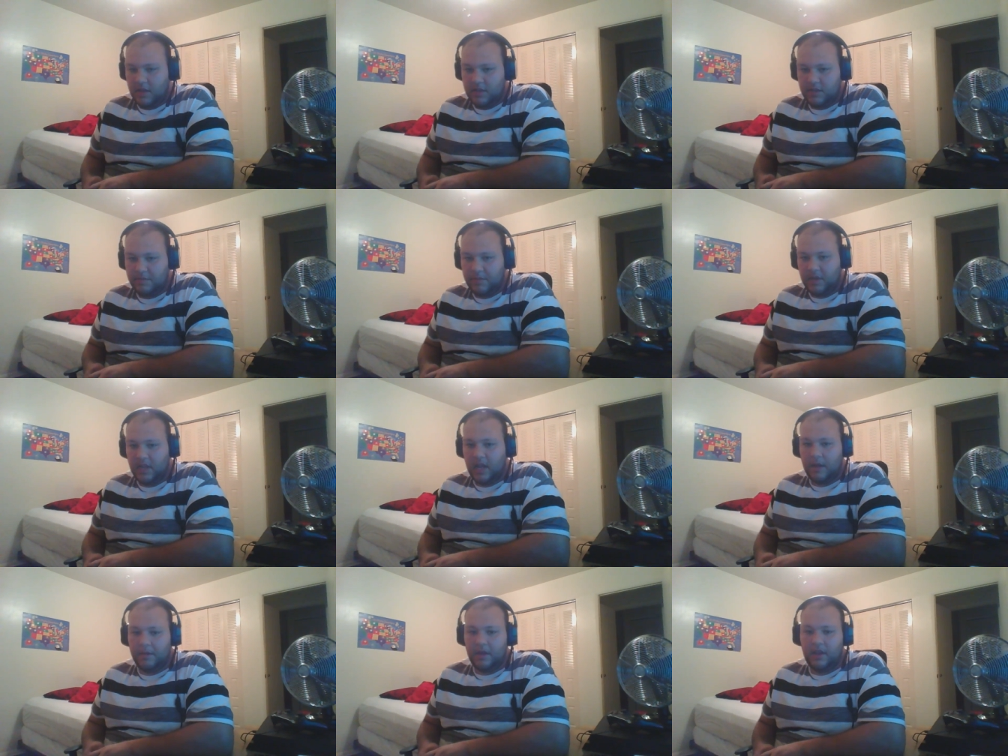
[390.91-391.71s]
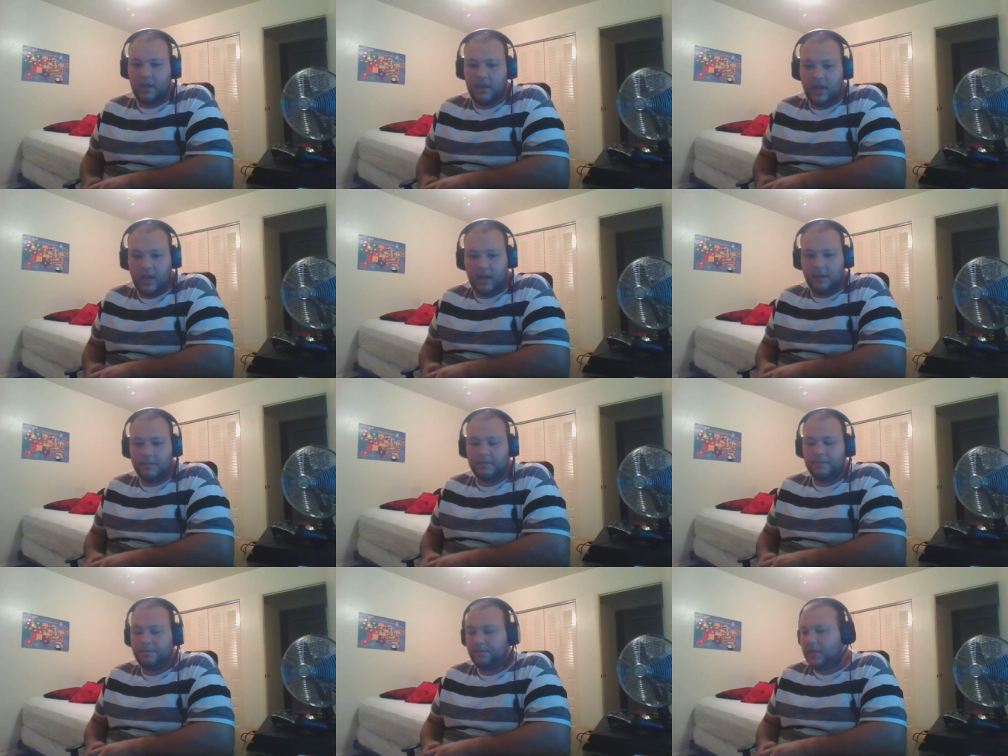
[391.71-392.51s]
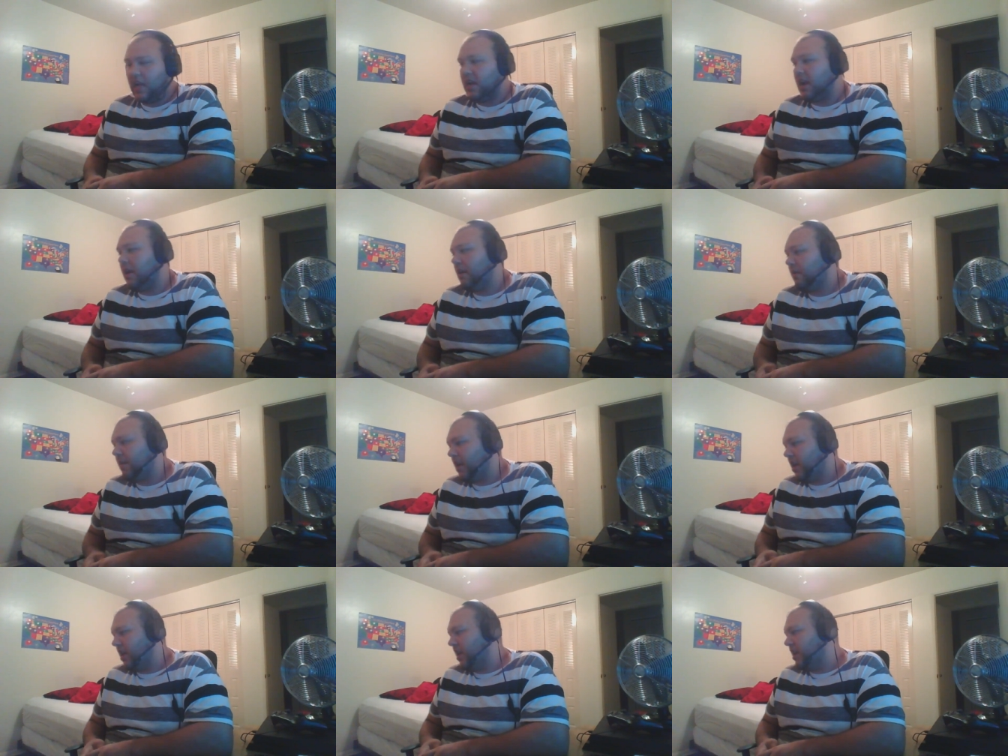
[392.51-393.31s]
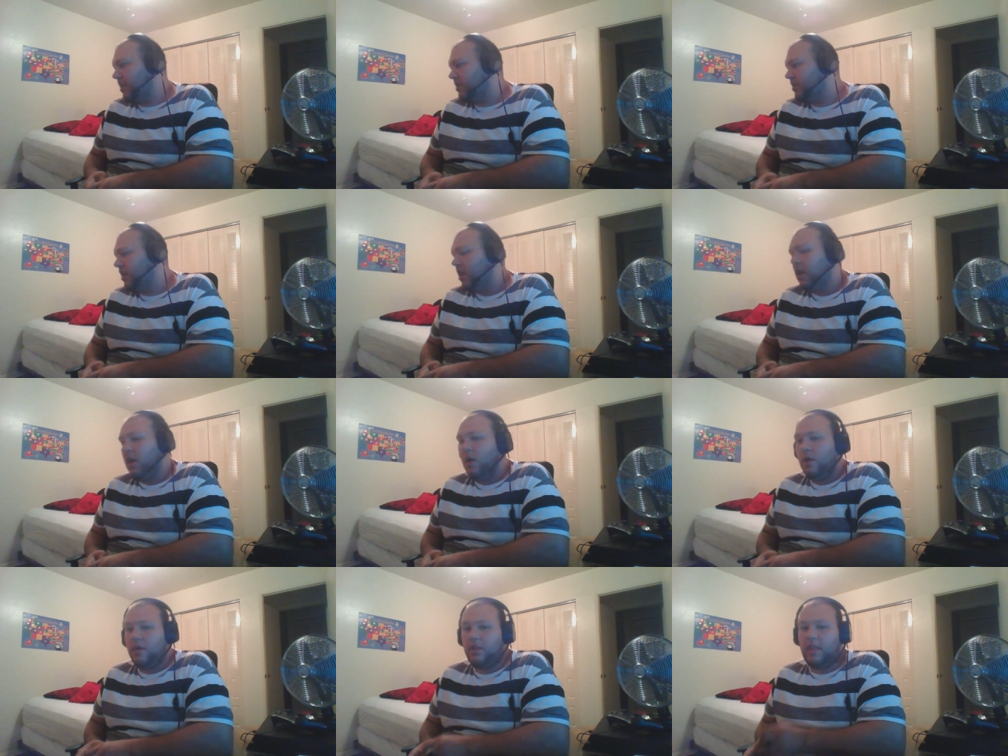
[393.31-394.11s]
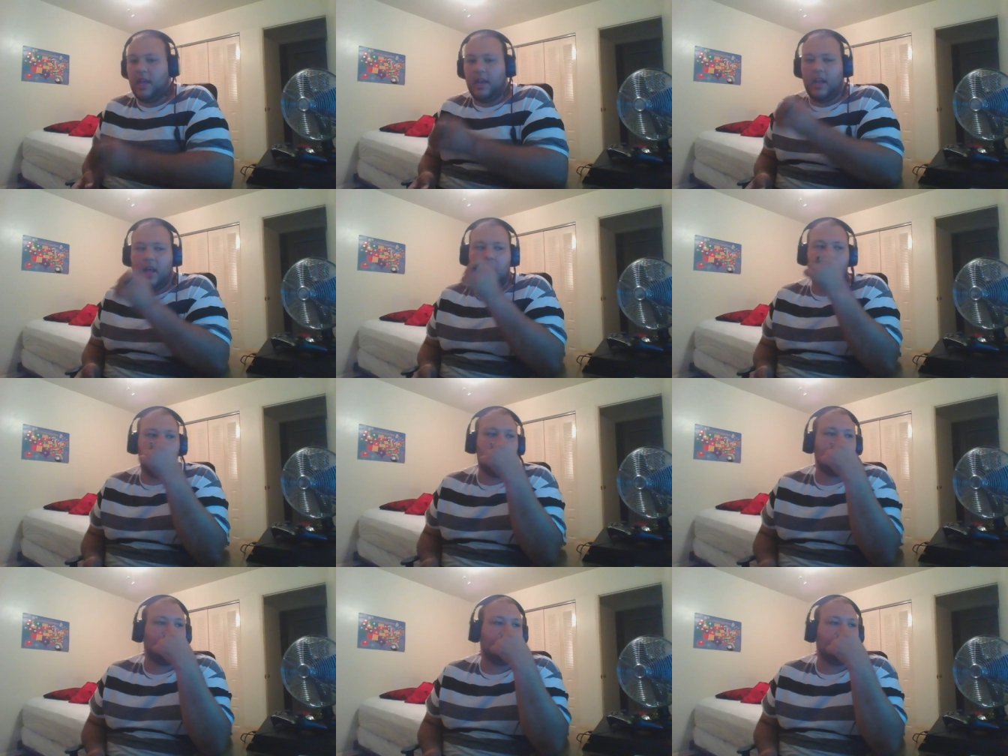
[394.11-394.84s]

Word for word: So, but I mean, um, another thing is that um,